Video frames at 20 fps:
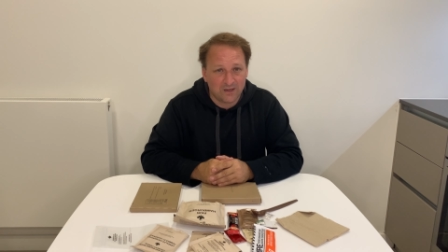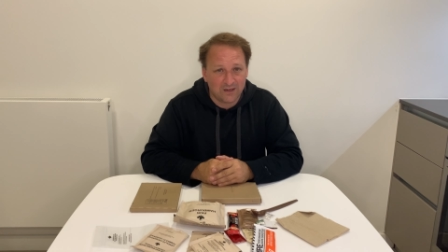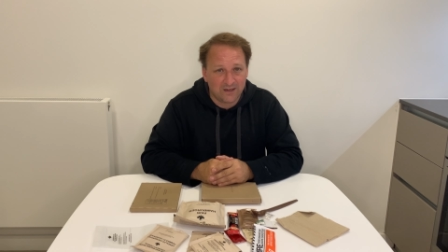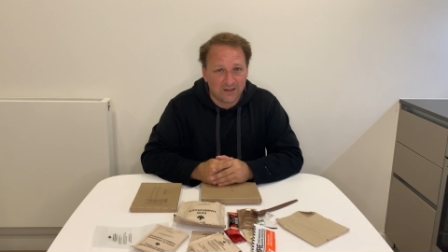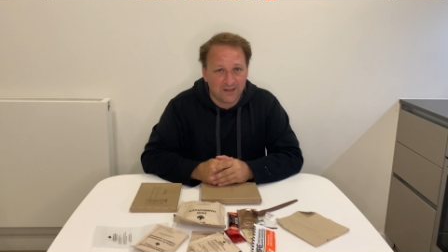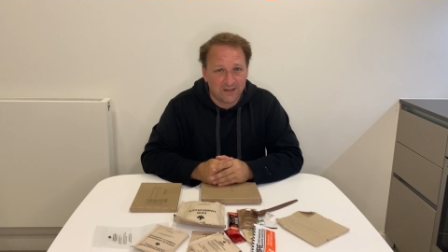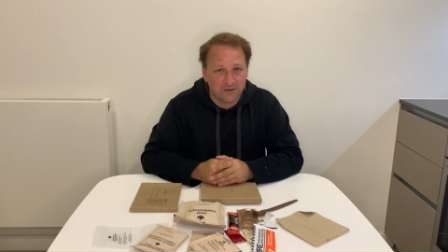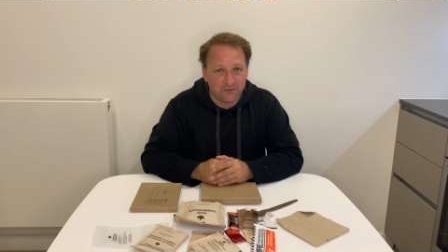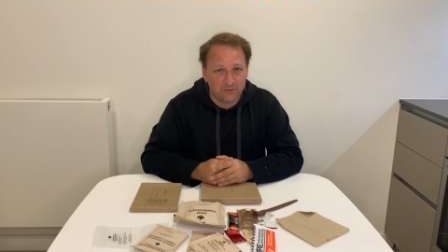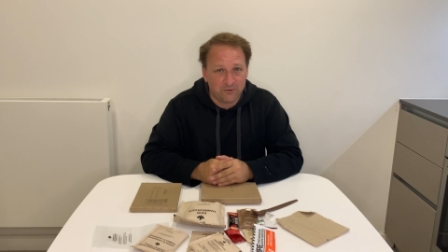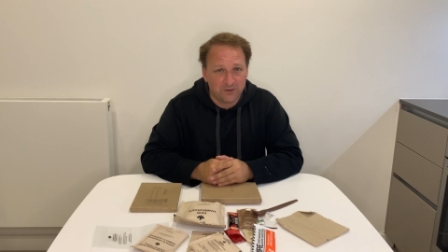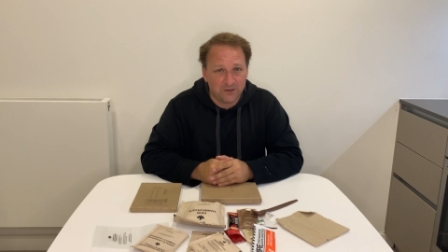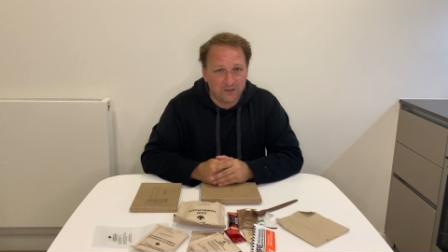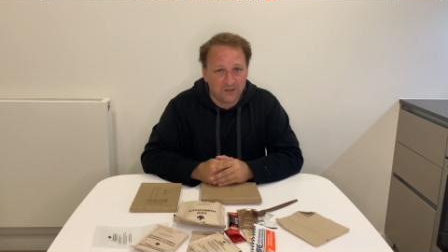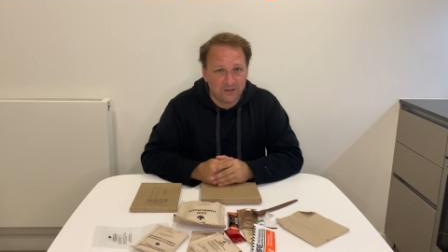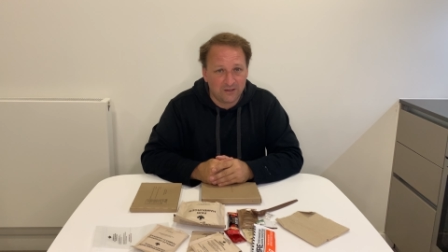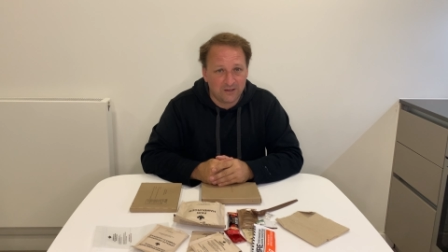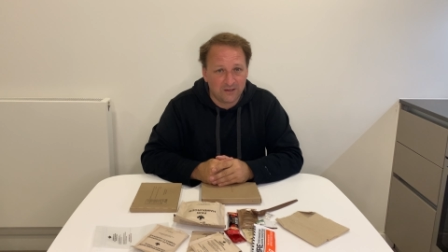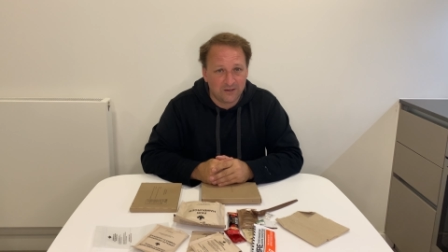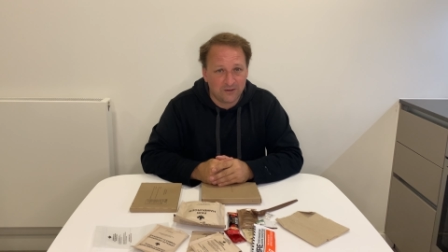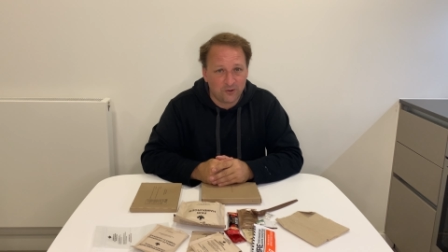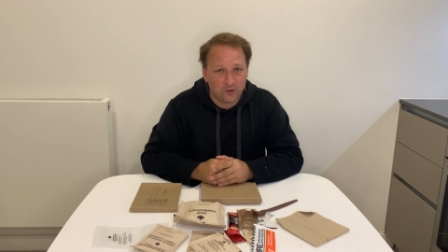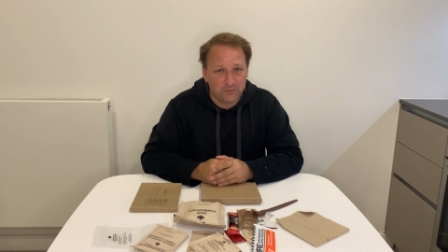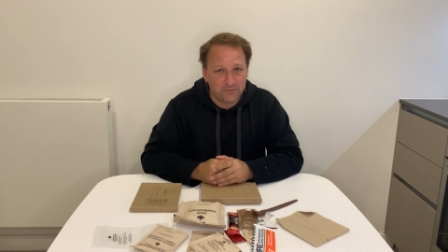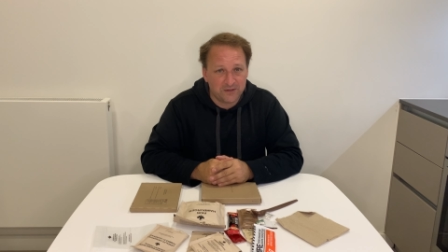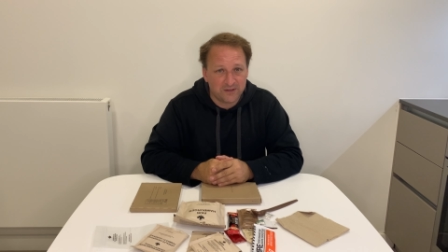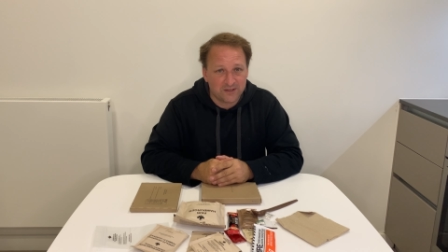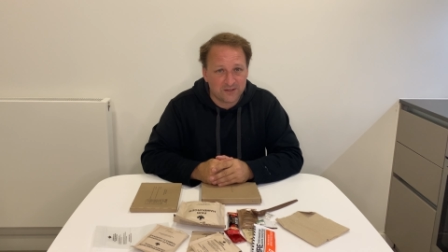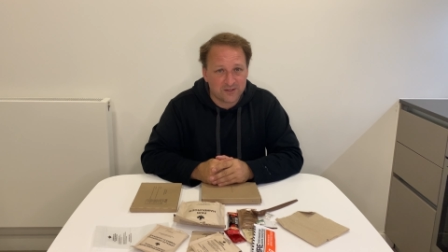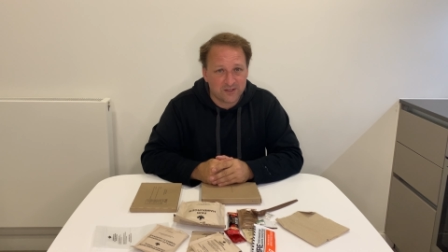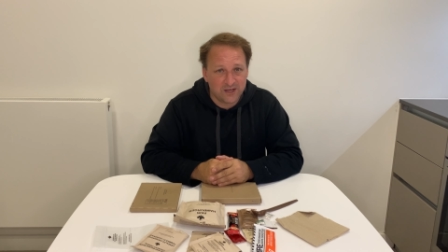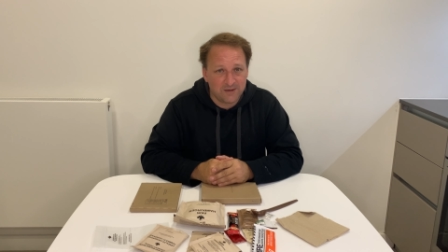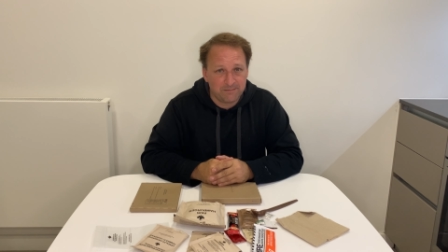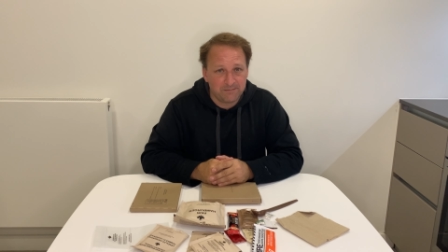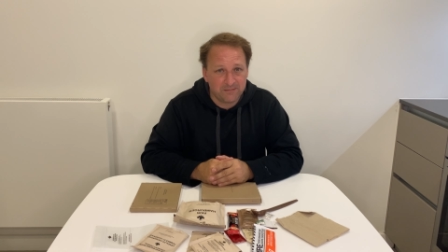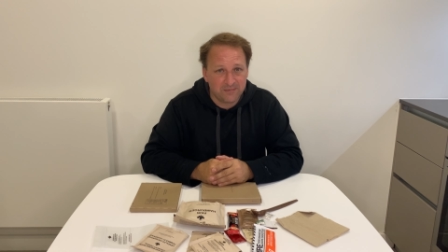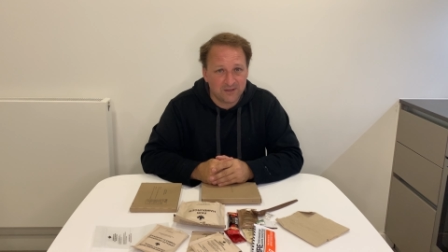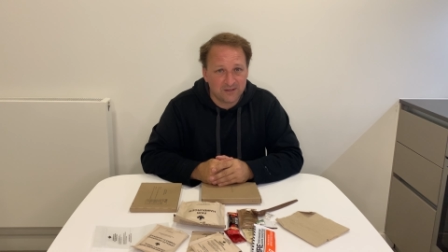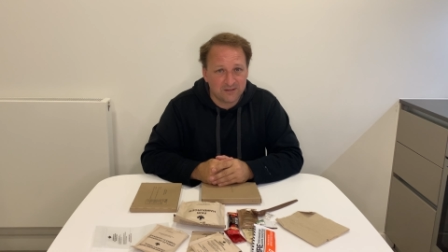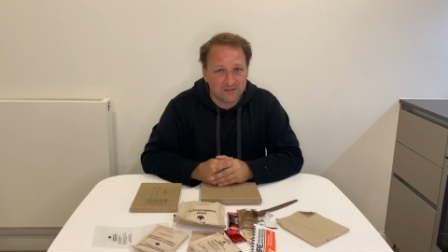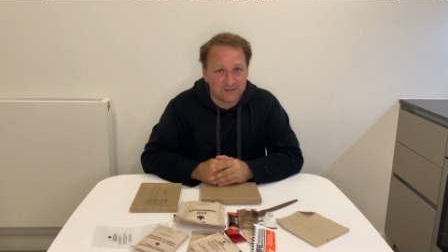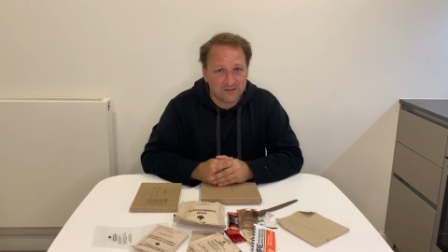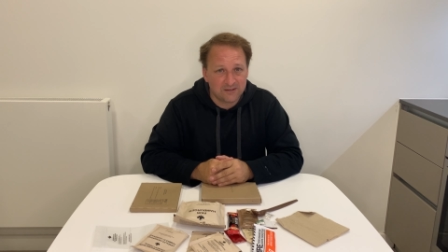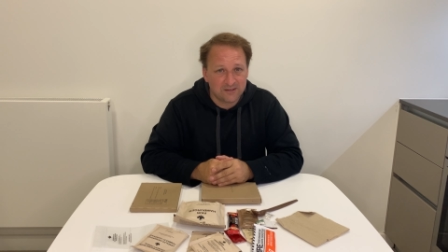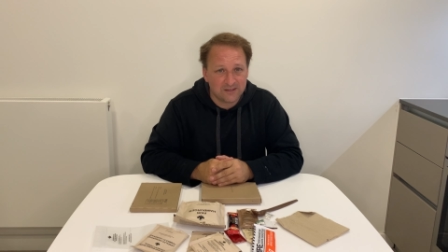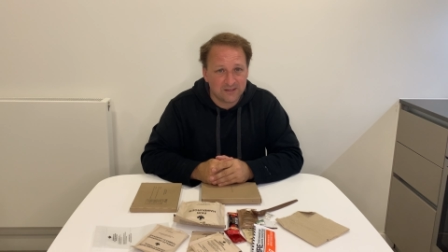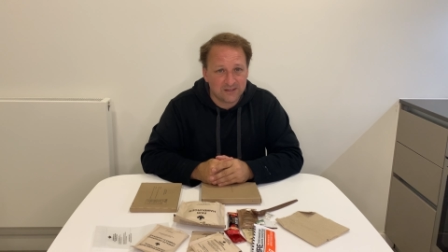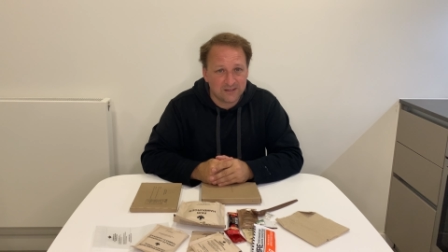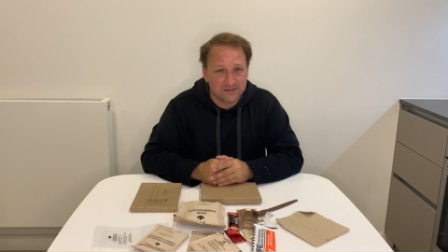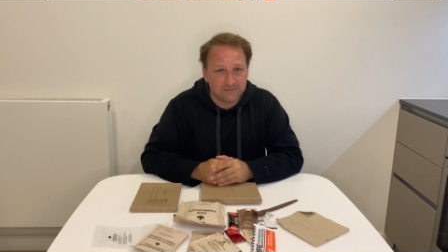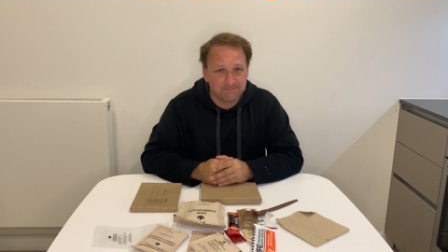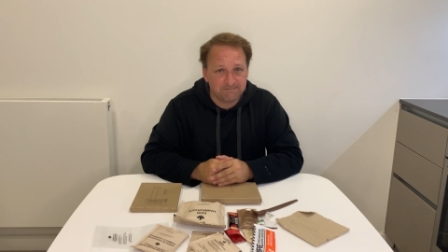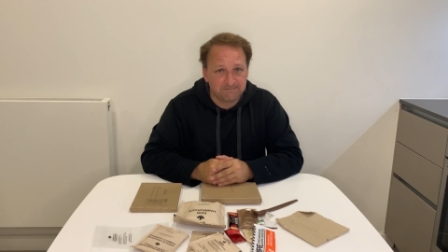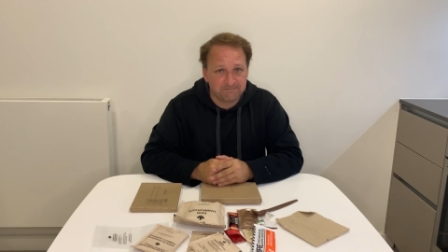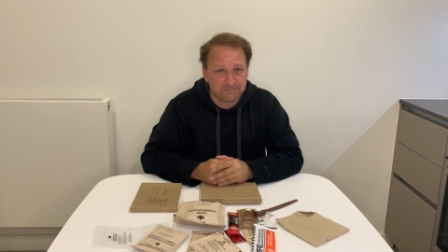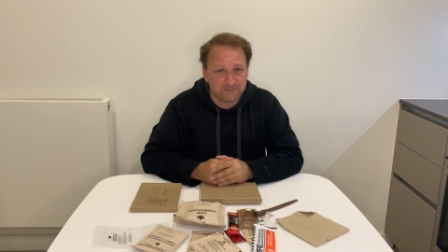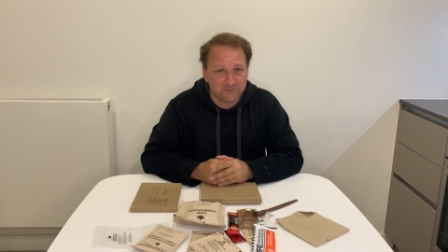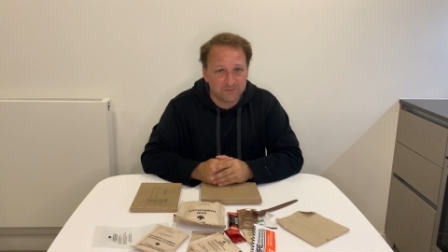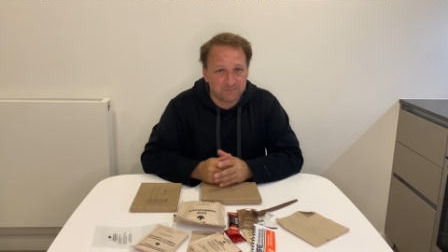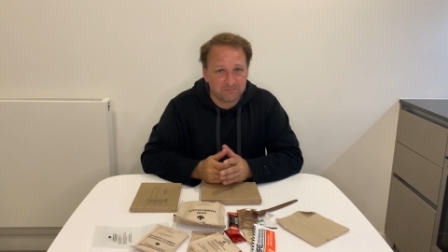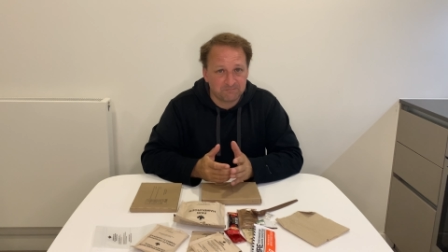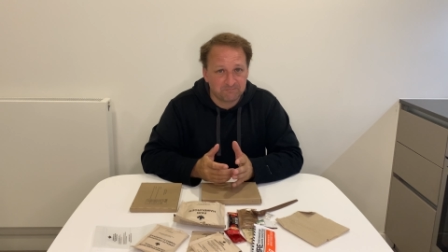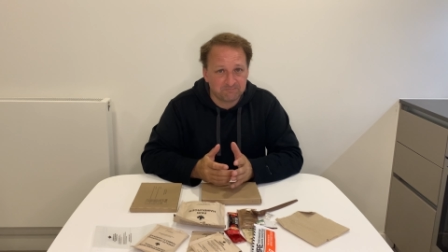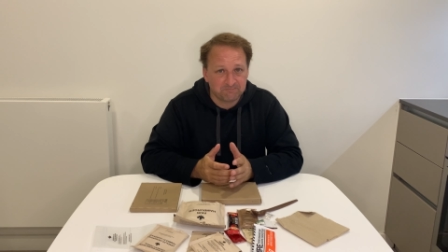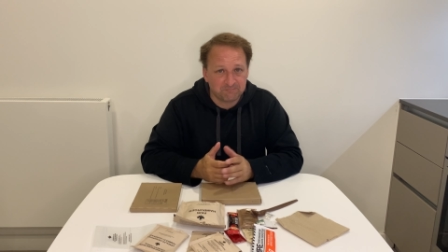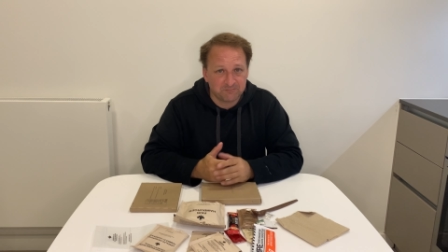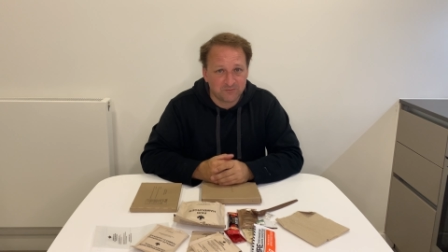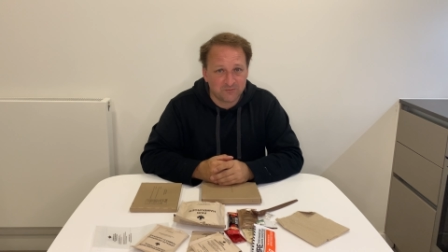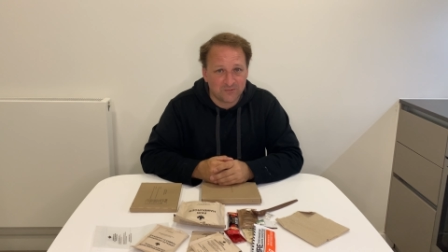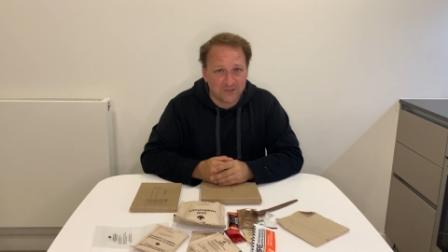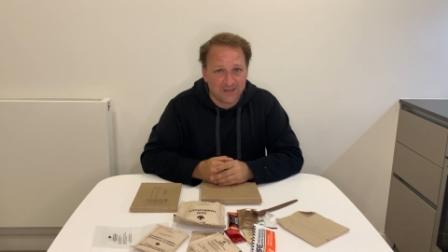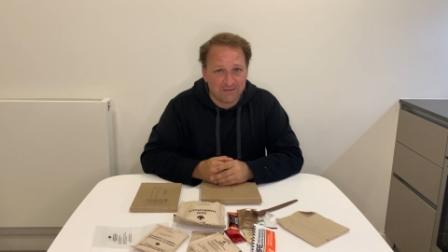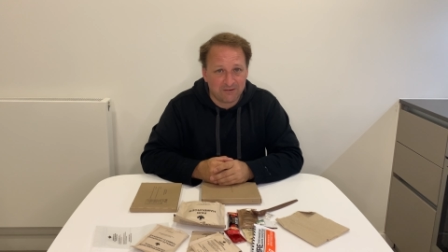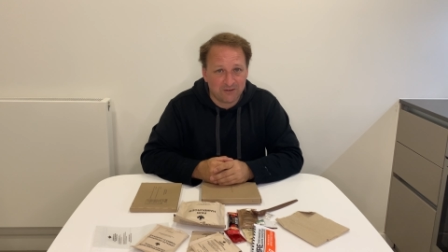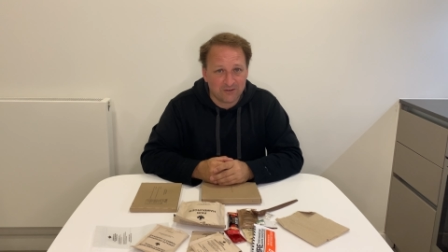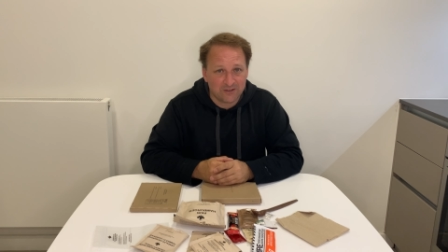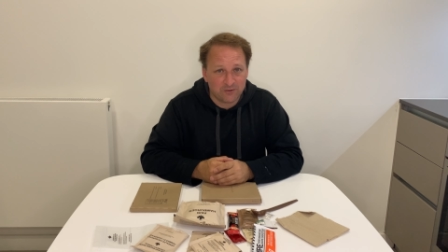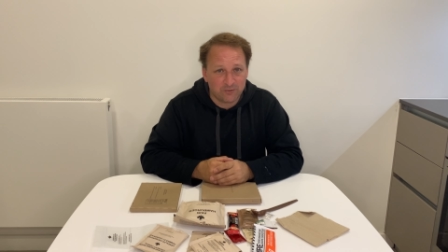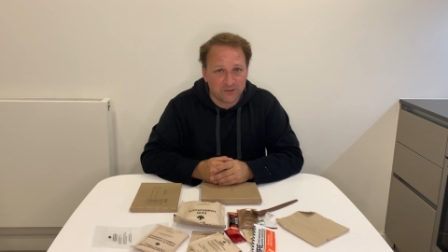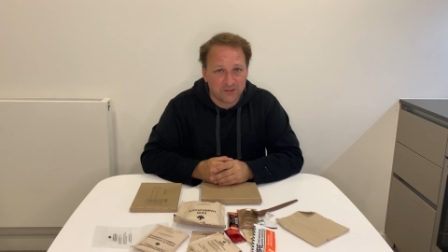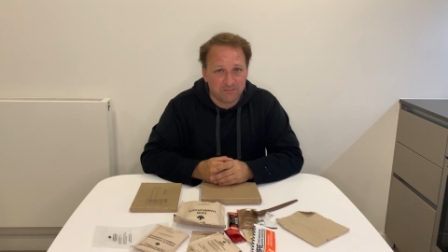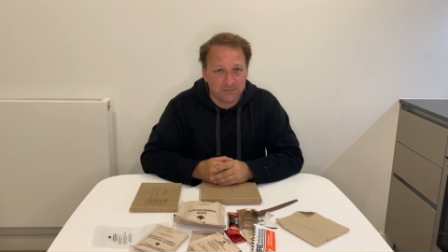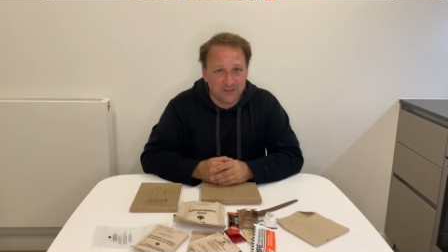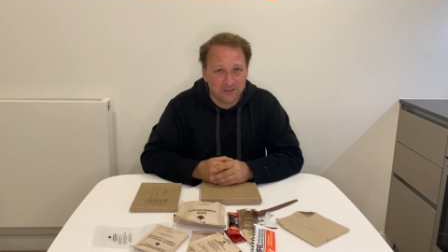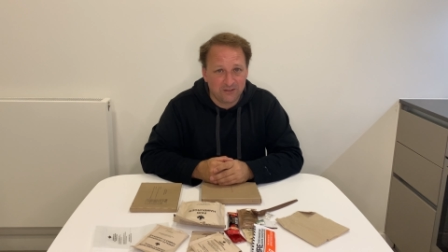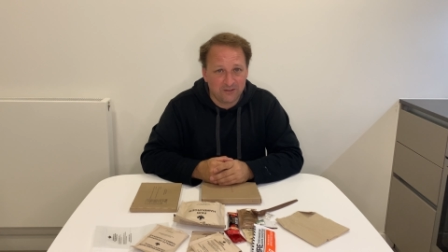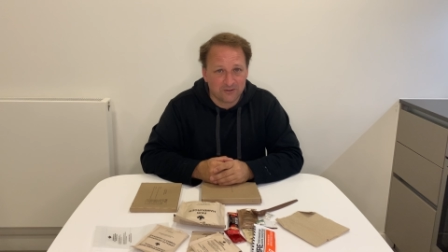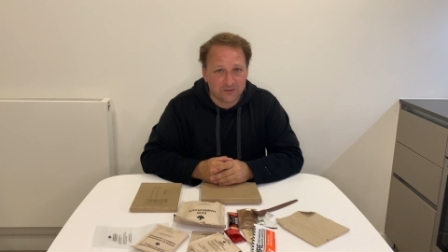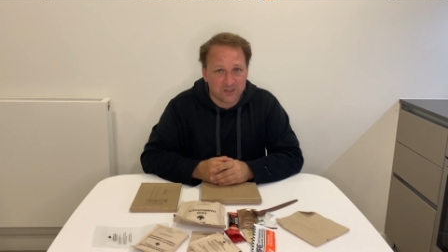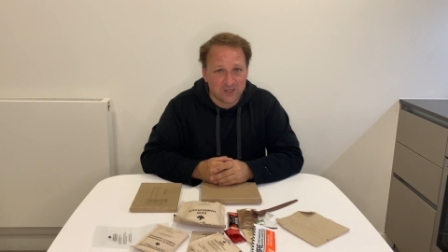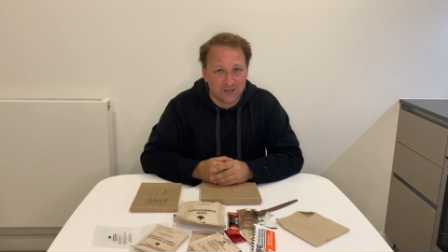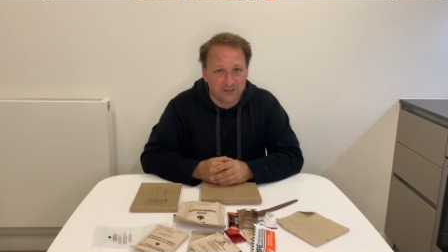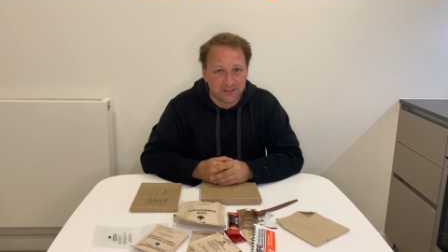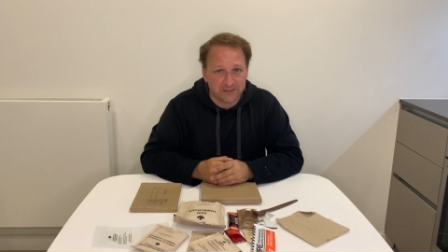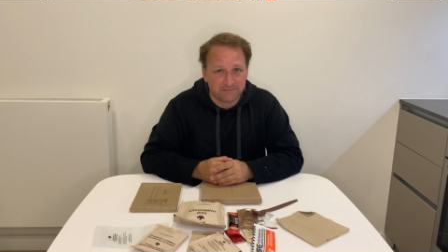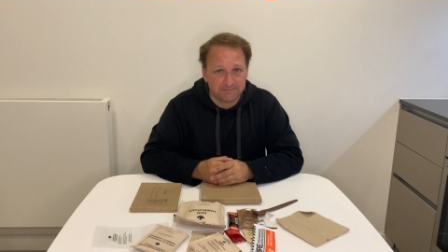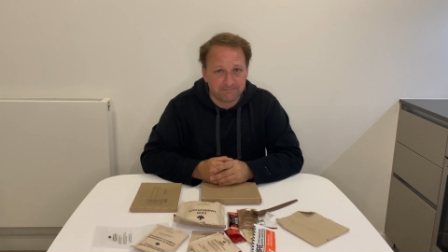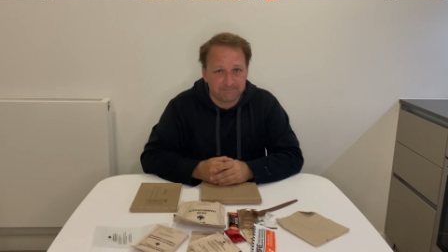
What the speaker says: I will open this up and have a look at what the meal looks like.